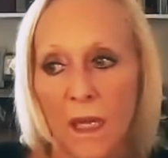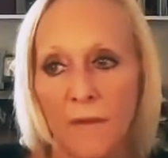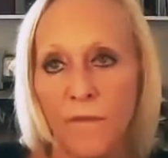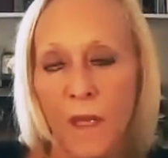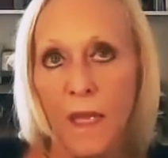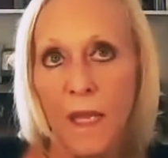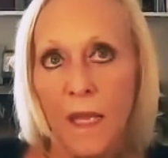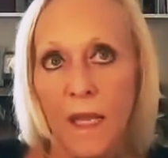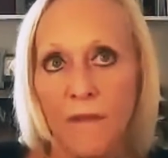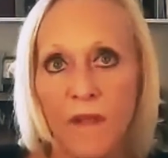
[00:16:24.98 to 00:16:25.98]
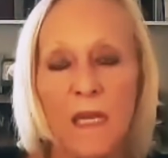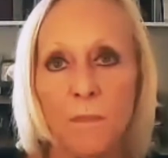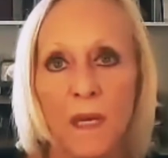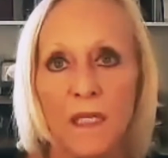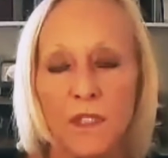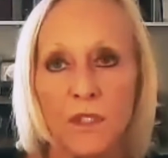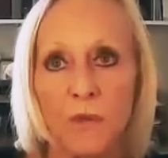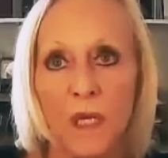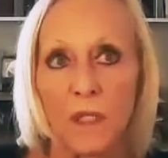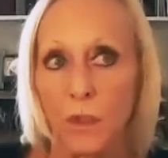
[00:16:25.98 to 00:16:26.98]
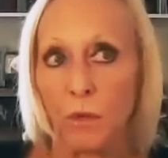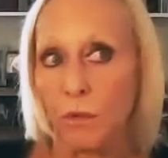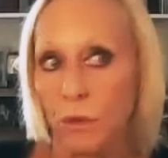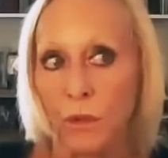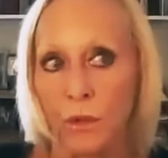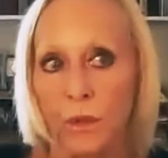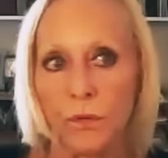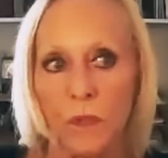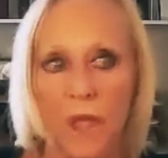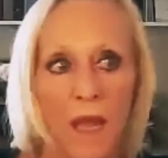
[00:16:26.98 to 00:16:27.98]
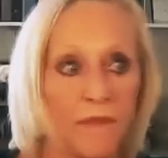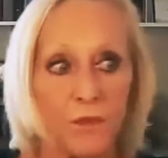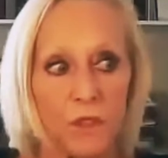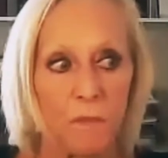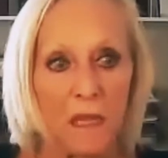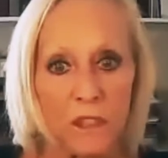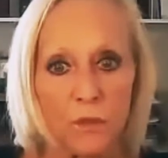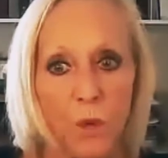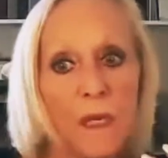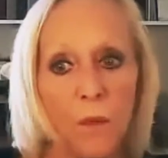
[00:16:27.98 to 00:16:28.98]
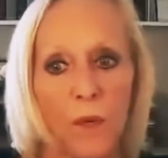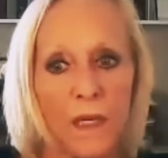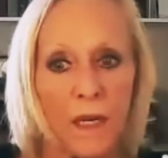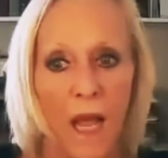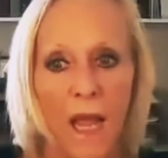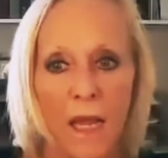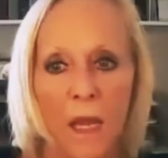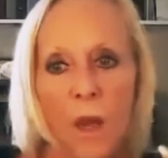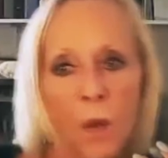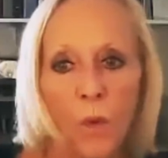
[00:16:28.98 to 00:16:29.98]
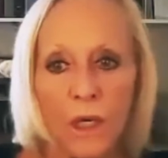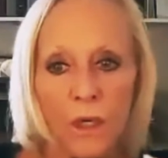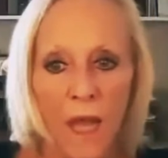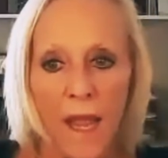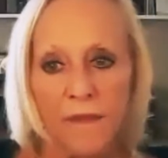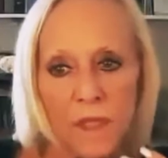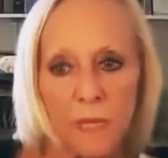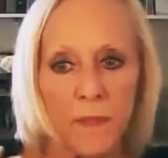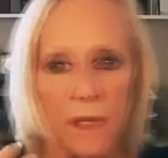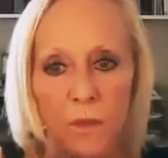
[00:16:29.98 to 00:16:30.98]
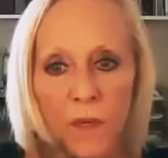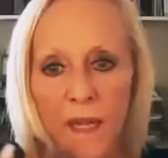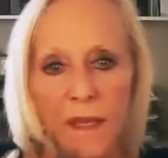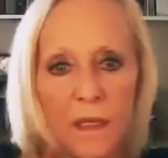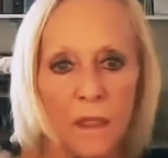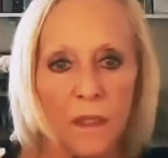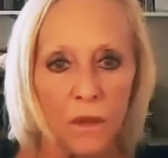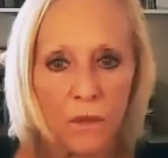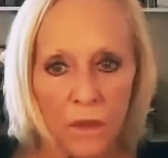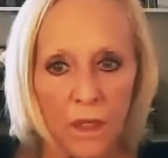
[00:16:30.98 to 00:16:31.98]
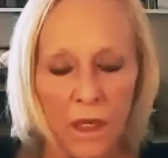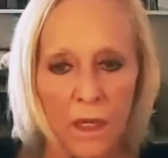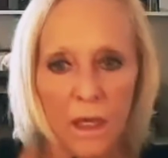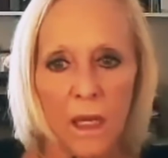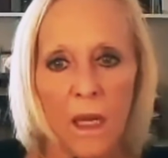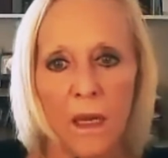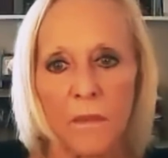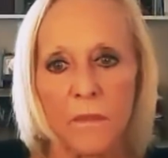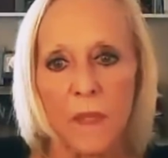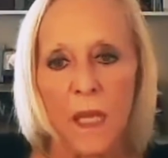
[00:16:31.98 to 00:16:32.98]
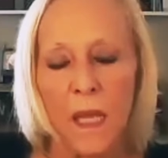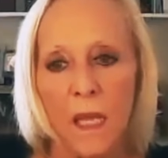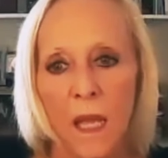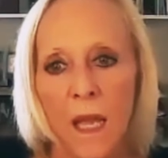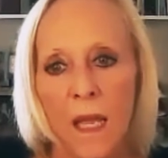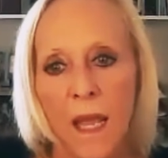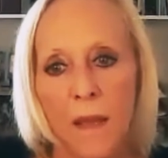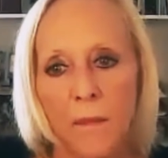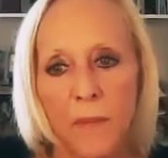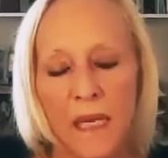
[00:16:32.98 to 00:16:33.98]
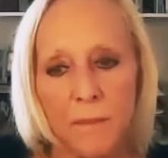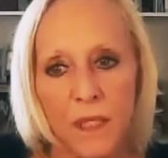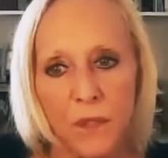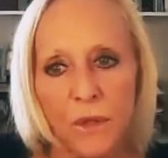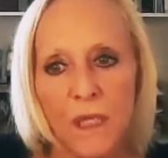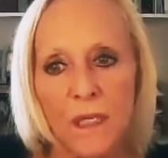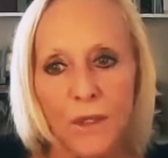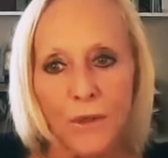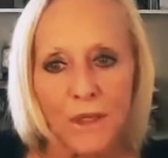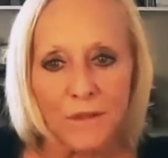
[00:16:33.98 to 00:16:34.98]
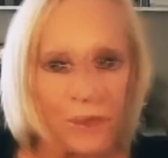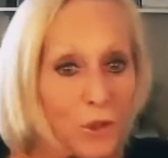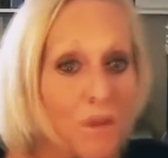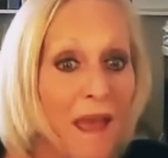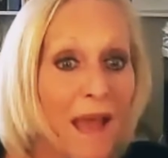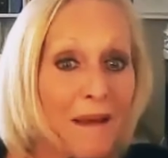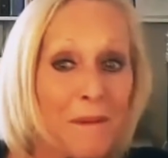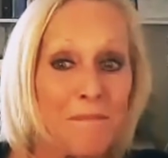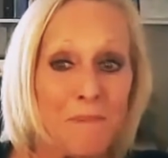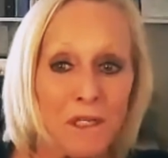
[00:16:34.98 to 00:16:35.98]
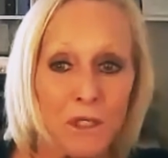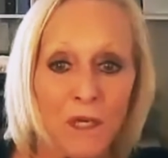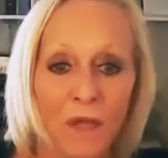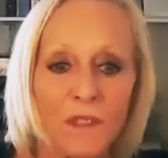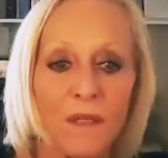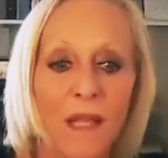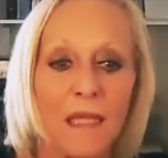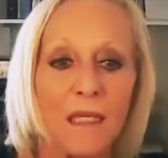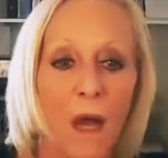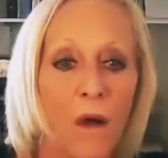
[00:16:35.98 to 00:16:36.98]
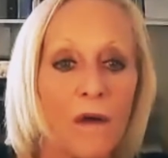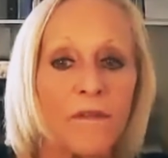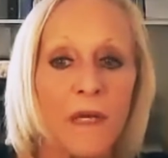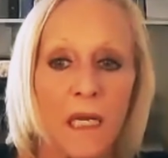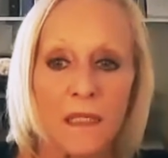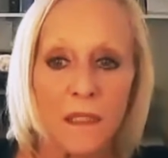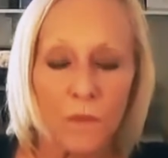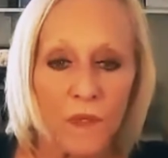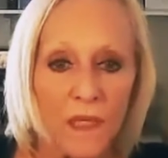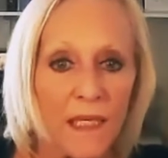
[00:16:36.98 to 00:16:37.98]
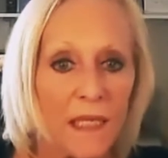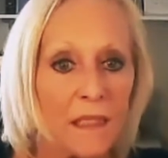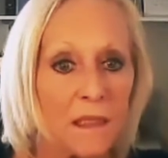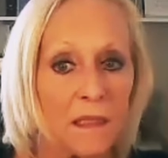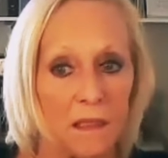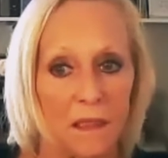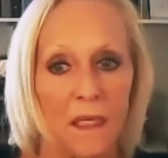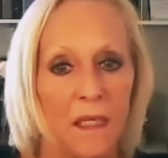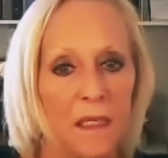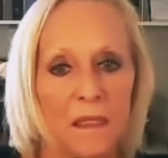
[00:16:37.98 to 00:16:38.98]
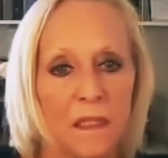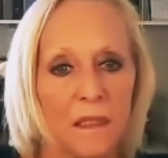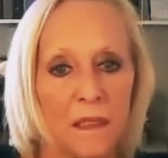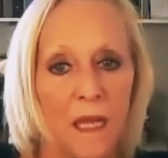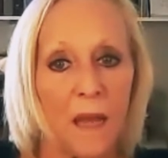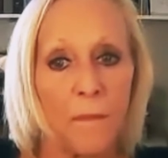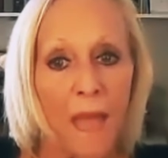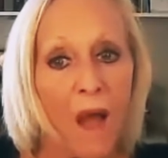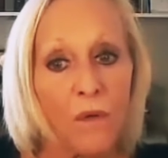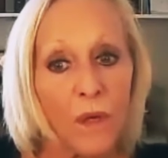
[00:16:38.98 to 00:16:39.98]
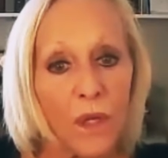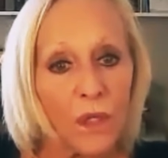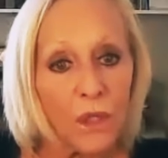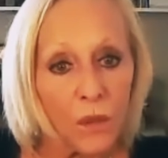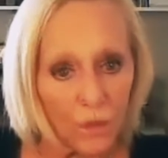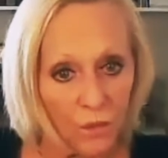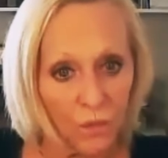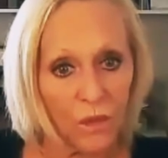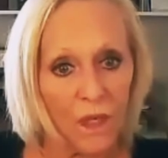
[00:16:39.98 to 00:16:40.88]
if if anybody is struggling you, you do a lot of introspection what what did i what could i have done better what i you know uh, um, but but you can you can do that but you can also let go of it because it really isn't it isn't about you